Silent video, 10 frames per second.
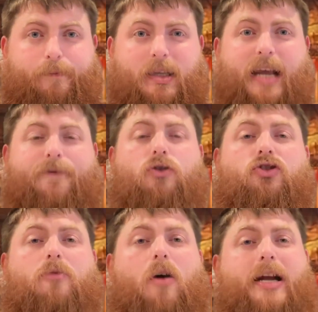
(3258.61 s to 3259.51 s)
give you
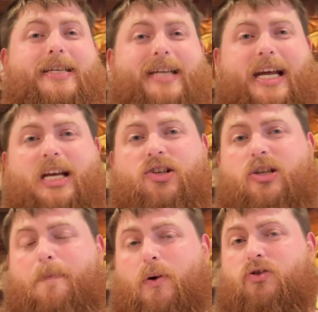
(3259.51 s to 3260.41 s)
some ideas to
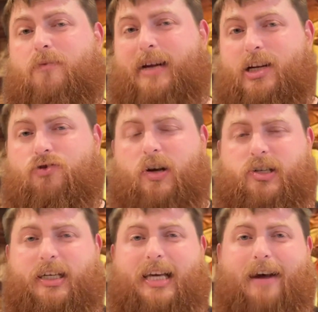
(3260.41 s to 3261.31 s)
build some
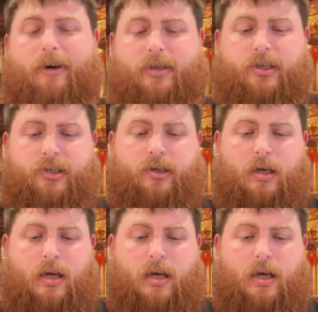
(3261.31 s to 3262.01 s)
interesting characters,